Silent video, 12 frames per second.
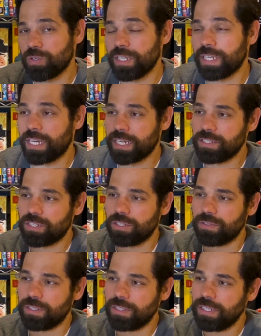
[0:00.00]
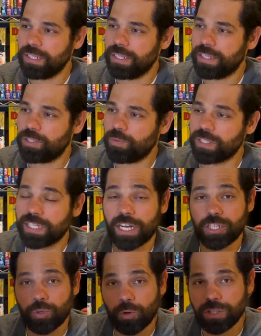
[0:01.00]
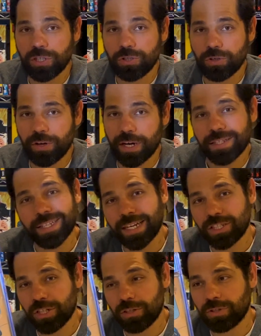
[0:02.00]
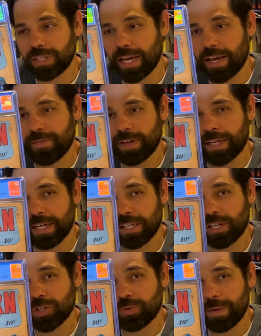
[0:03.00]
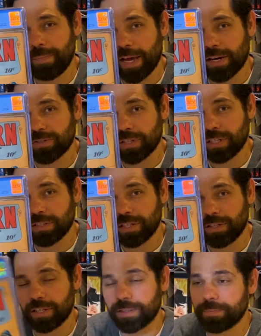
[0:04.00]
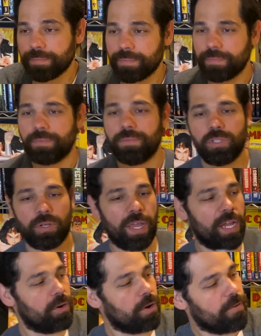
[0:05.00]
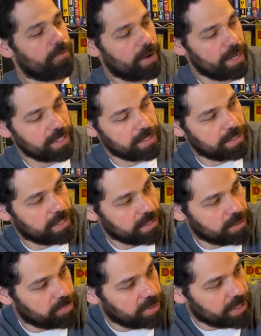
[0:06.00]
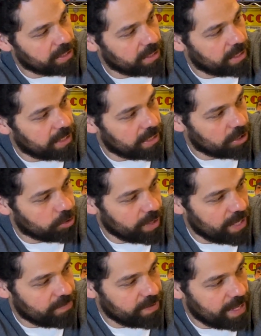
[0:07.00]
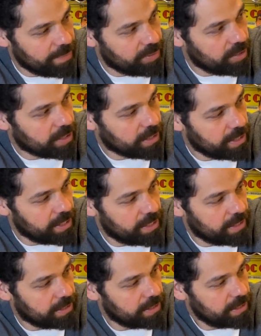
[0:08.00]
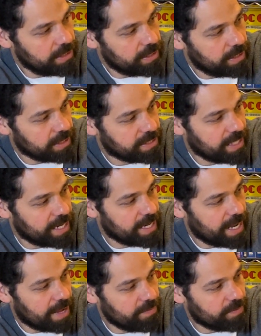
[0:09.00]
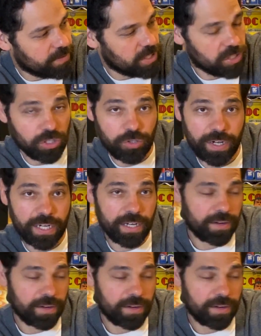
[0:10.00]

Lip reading: you can get into. This one's got a Torchy story, and it's actually also have lingerie panels on the interior. So 8.0 Off-White, that's a pretty good grade for that book, and excited to have it for such a great